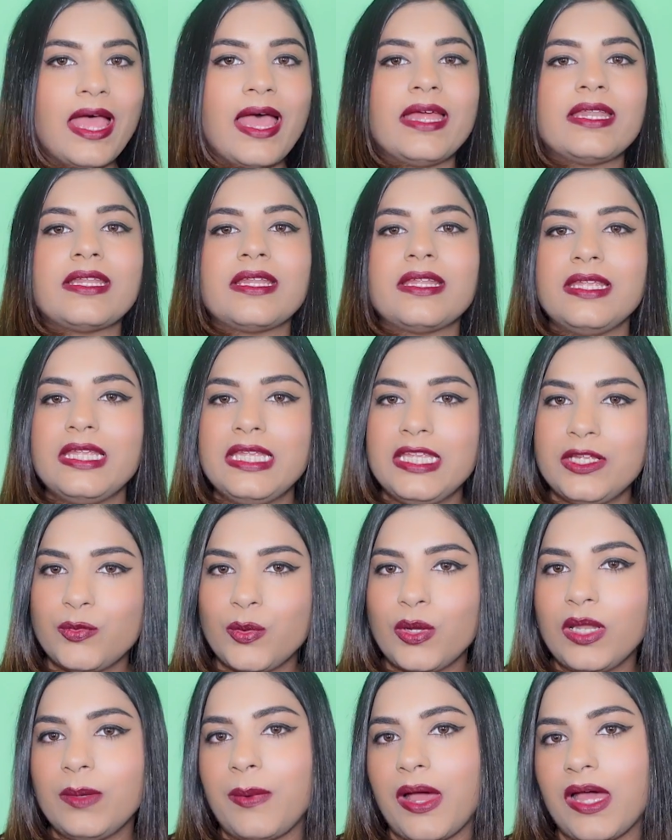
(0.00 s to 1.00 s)
and
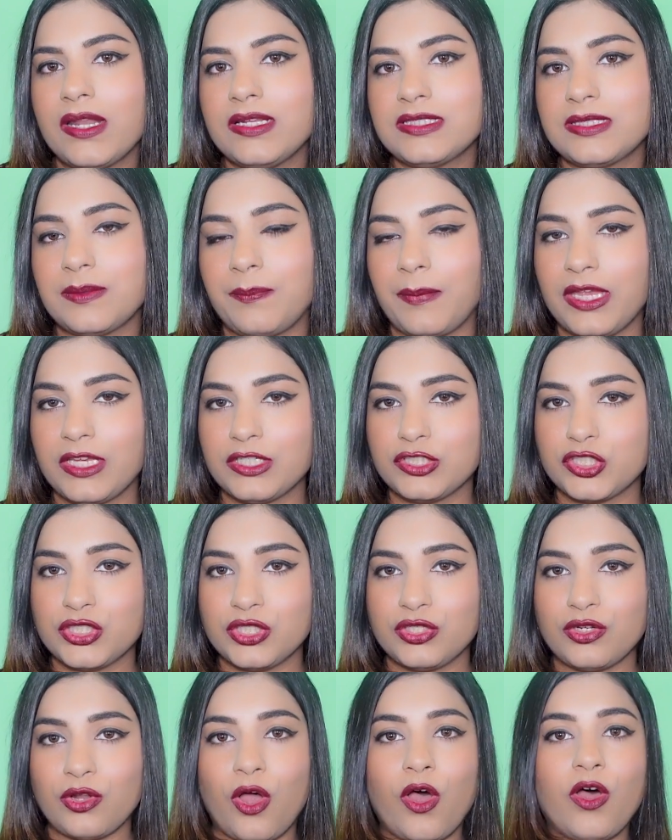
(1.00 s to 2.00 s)
equal
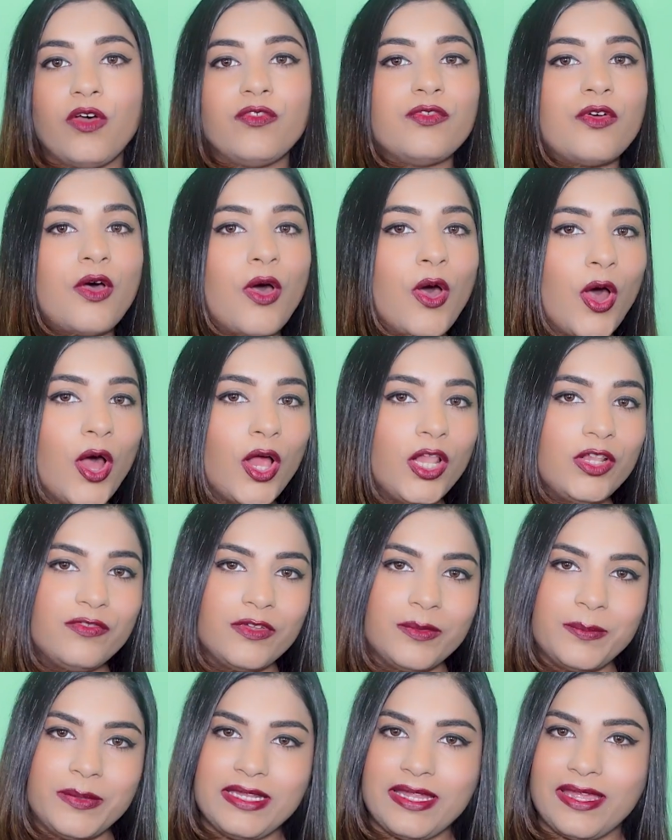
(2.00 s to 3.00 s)
participation of all
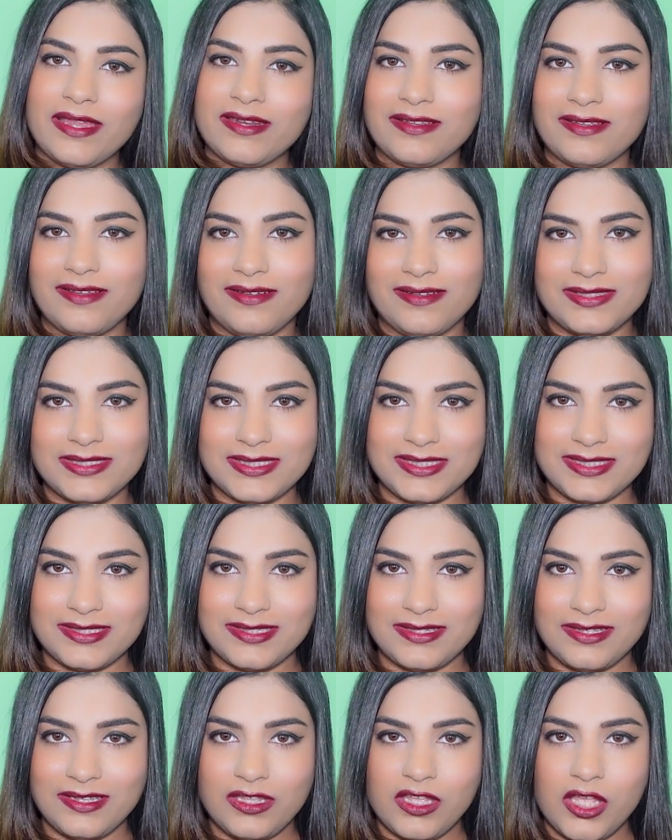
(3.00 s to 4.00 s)
women and girls
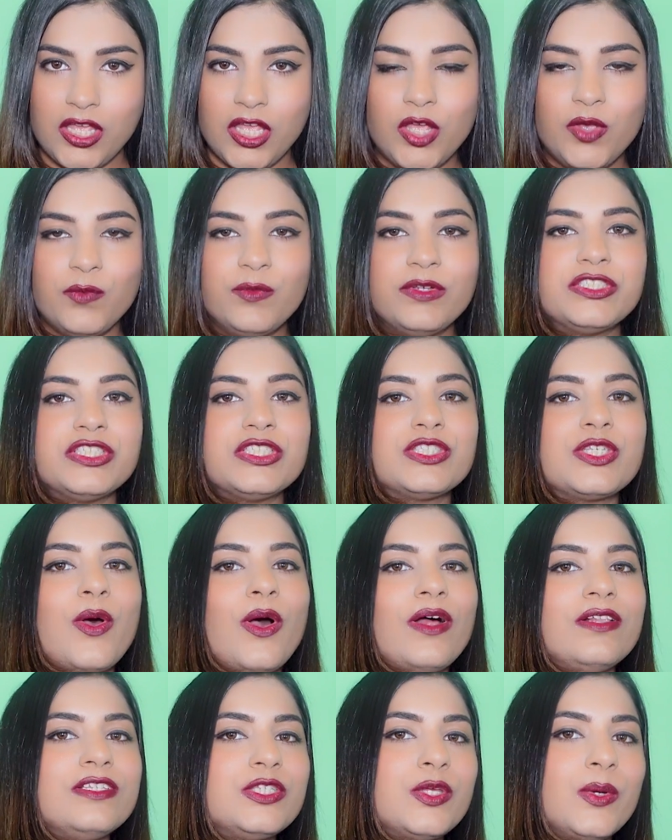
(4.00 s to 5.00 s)
which is
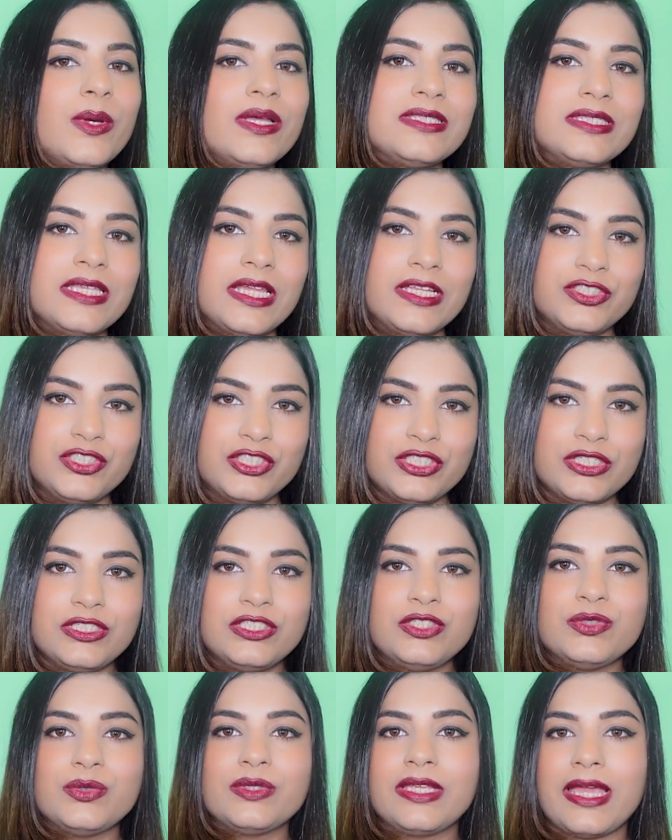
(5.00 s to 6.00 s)
also essential
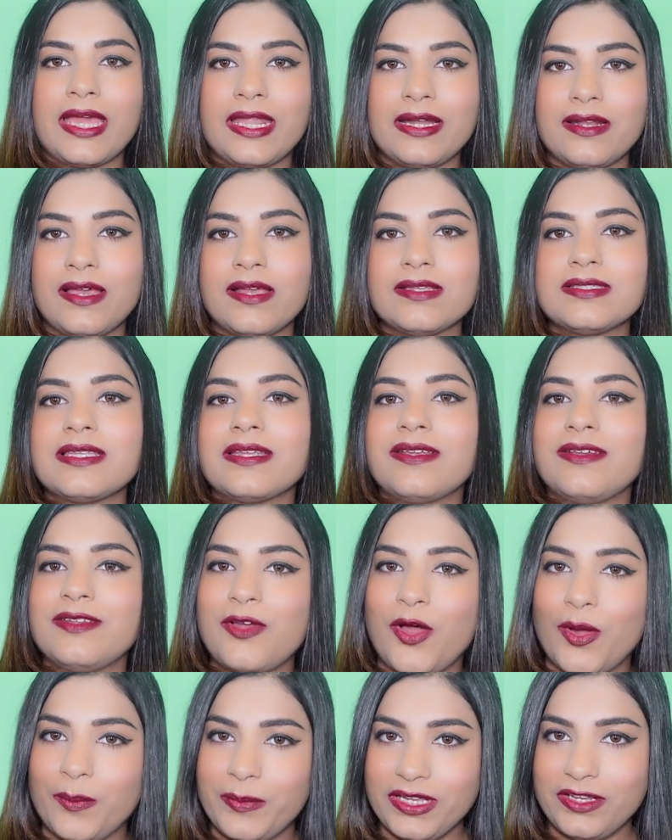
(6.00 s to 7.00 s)
to Canada's
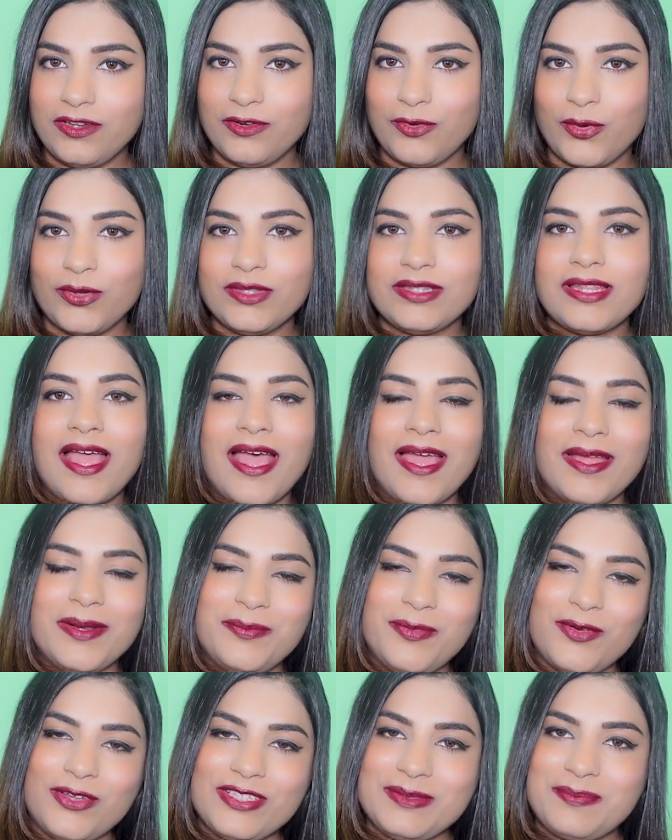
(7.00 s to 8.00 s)
economic growth
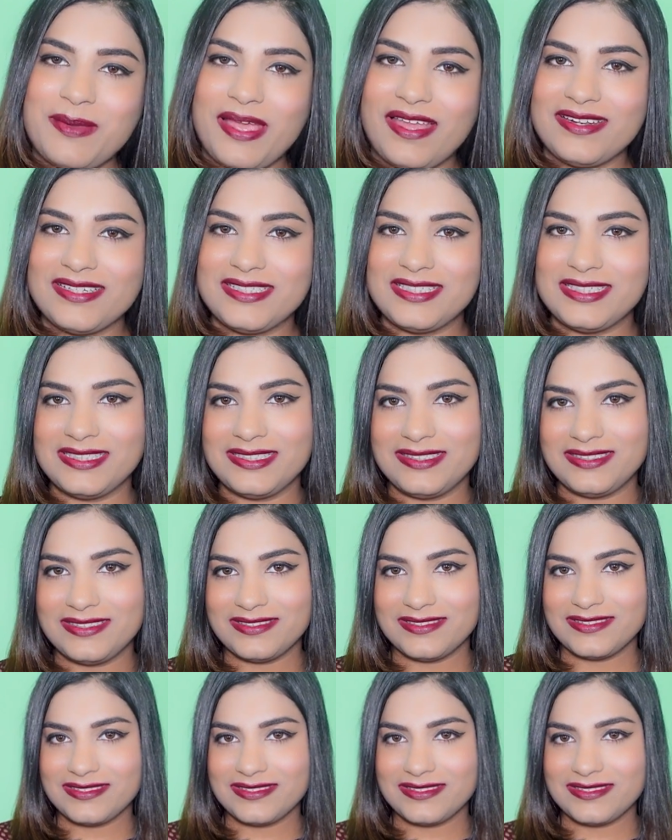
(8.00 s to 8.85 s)
and prosperity.